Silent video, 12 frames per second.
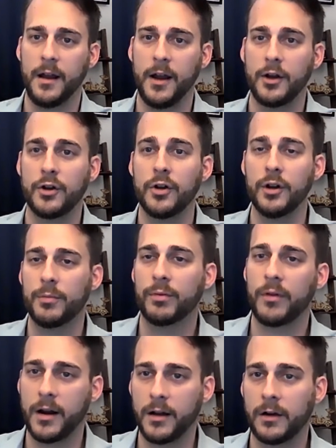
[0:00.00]
a good
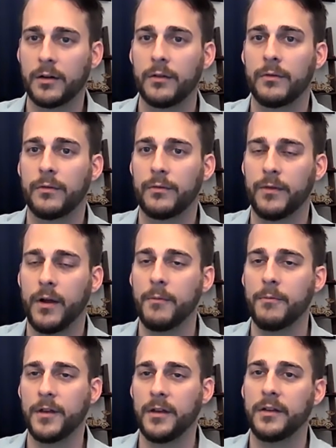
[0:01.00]
product
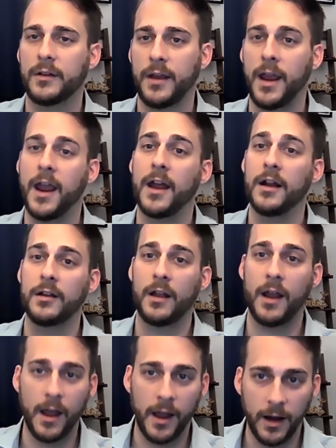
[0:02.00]
from this, and
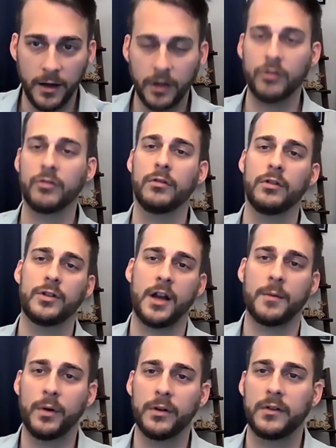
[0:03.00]
additional
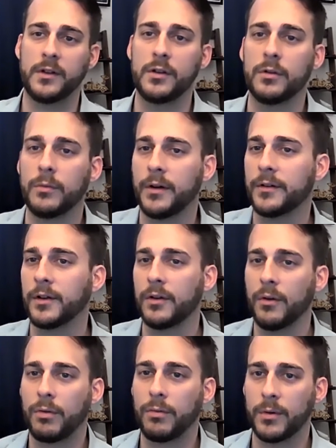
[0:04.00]
checkpoints that you'll want to
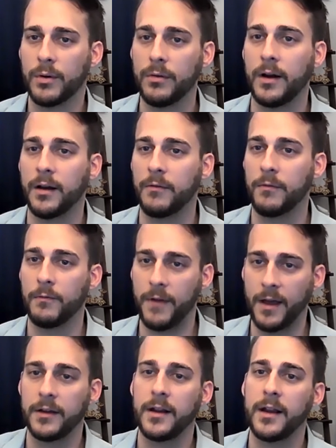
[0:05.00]
go through and
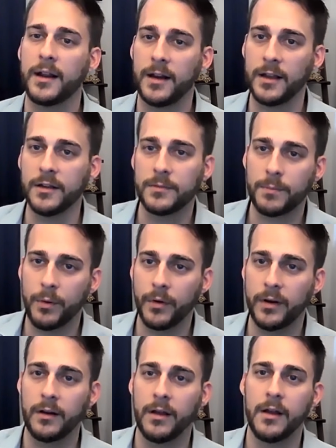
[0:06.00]
validate at each
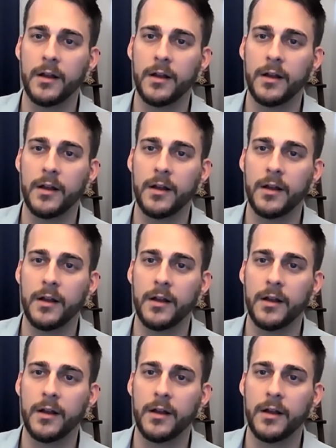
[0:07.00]
point